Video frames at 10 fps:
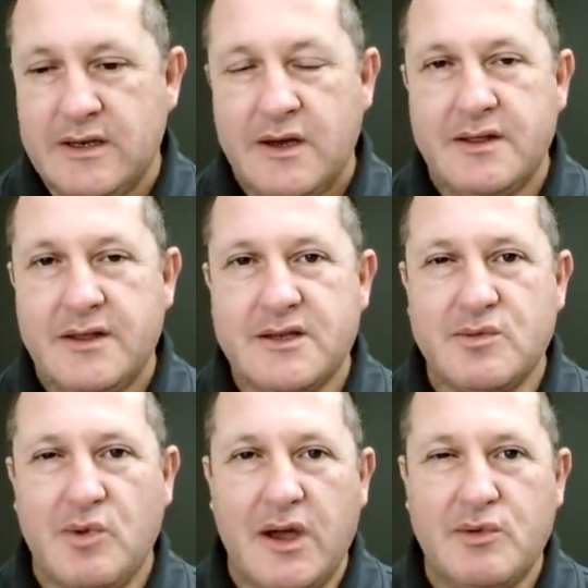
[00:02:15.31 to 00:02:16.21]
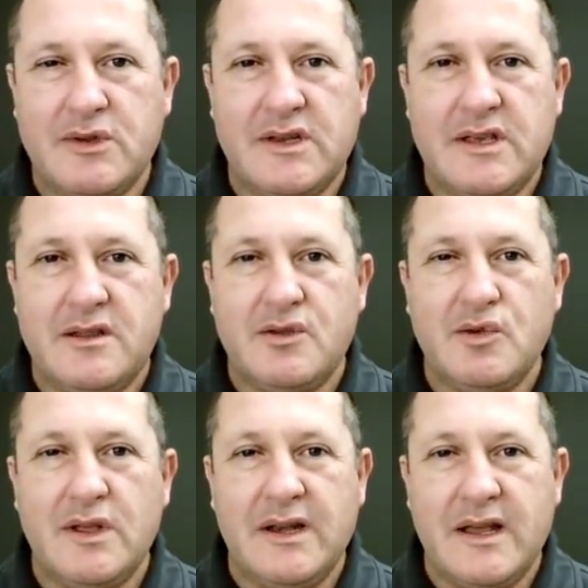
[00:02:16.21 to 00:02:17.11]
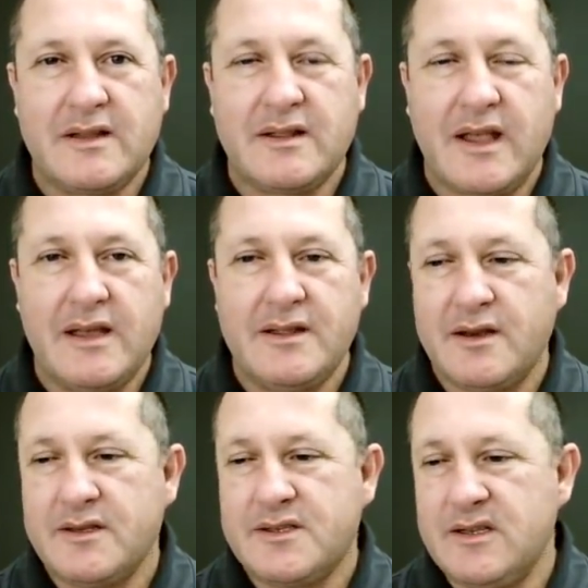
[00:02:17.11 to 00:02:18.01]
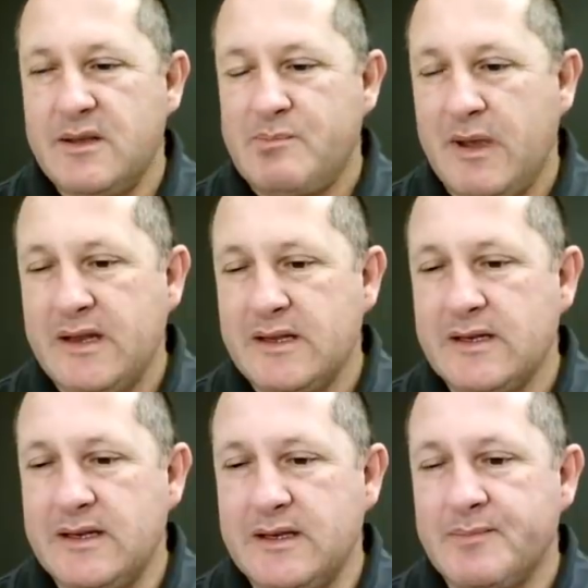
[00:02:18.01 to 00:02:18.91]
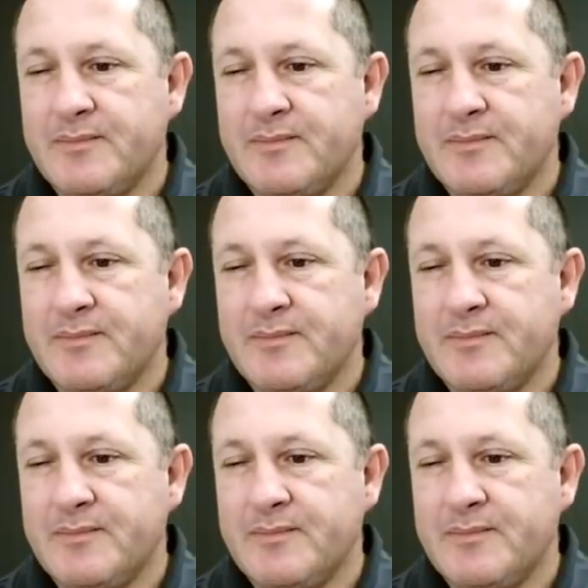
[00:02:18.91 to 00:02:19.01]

And this is why we need to elect candidates independently.